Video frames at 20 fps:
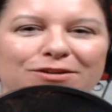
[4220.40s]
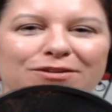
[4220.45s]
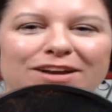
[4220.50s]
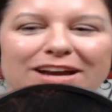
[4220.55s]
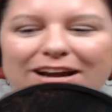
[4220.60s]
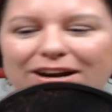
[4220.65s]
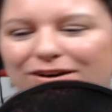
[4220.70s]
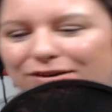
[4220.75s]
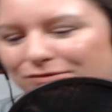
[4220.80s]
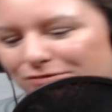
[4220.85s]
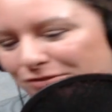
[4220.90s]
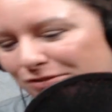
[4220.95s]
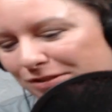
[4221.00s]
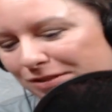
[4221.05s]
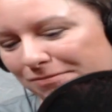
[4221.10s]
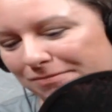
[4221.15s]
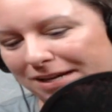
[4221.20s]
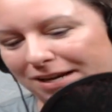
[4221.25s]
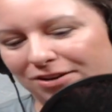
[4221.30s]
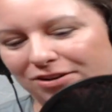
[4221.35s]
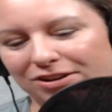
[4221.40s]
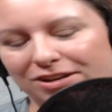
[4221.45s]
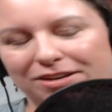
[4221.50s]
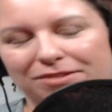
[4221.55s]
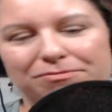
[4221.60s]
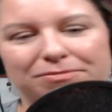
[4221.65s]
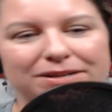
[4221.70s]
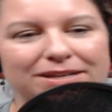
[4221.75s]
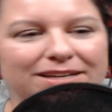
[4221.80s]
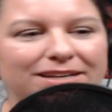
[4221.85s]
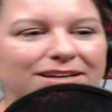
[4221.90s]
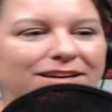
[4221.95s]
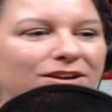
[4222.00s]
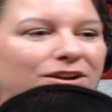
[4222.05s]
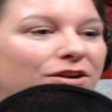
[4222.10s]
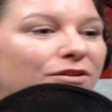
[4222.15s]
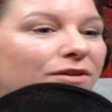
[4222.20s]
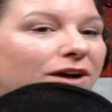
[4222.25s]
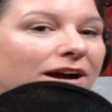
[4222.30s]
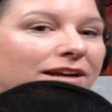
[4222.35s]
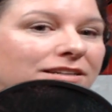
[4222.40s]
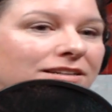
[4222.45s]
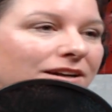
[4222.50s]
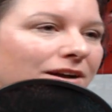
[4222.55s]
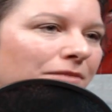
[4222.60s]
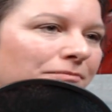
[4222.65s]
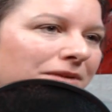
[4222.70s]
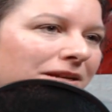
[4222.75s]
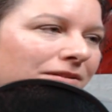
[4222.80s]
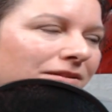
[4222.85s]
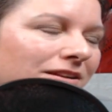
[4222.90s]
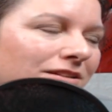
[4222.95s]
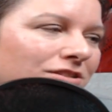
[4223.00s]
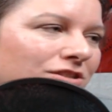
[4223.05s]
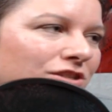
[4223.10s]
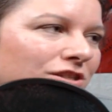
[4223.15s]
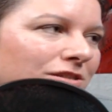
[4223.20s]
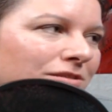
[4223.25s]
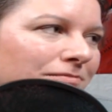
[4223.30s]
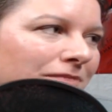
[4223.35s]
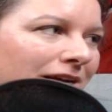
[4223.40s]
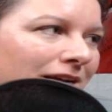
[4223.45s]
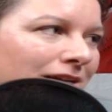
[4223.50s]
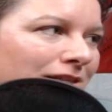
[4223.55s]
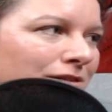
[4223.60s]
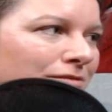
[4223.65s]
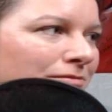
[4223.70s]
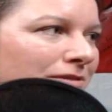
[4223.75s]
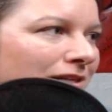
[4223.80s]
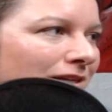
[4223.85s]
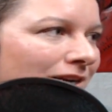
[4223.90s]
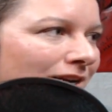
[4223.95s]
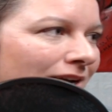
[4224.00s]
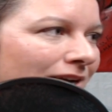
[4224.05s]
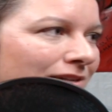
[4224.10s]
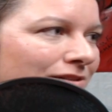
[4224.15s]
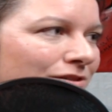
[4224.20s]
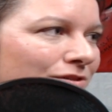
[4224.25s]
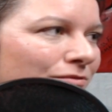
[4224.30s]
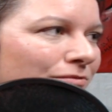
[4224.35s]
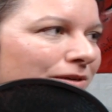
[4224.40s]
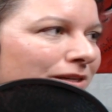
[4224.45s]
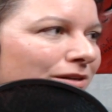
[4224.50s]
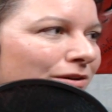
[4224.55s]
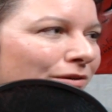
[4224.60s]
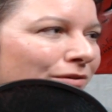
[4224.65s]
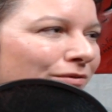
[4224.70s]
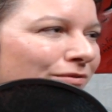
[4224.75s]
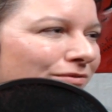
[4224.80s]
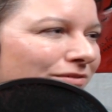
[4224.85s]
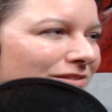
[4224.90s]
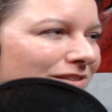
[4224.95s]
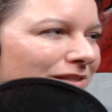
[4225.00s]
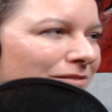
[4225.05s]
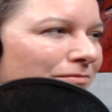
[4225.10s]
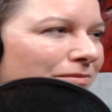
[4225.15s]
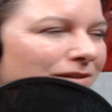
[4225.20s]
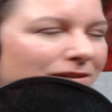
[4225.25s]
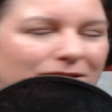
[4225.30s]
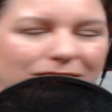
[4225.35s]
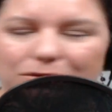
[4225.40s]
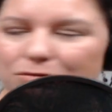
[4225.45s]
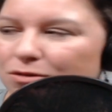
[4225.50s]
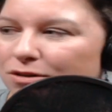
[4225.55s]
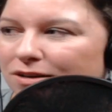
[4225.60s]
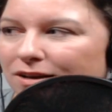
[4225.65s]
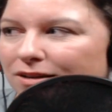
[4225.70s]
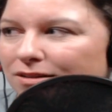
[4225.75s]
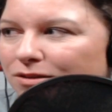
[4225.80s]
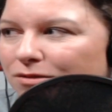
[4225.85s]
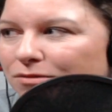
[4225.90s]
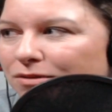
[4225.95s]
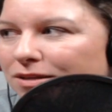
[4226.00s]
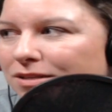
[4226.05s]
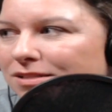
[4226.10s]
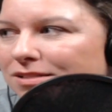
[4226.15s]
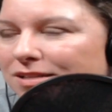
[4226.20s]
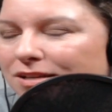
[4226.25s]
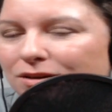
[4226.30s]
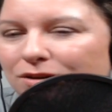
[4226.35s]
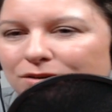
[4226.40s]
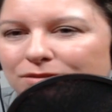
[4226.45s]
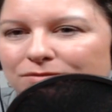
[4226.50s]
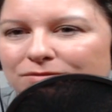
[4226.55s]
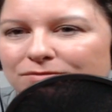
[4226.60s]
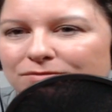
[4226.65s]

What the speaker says: careful about it, but no, I mean, it's just my husband and I, so we're not the ones that are.